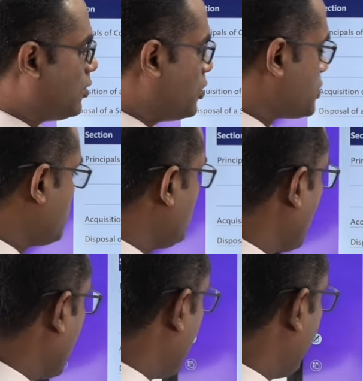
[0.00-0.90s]
also,
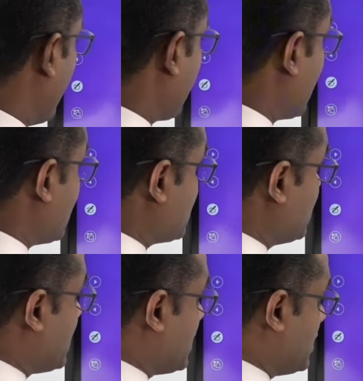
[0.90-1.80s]
I have
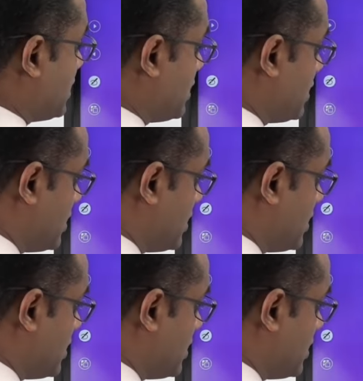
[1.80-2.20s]
arranged the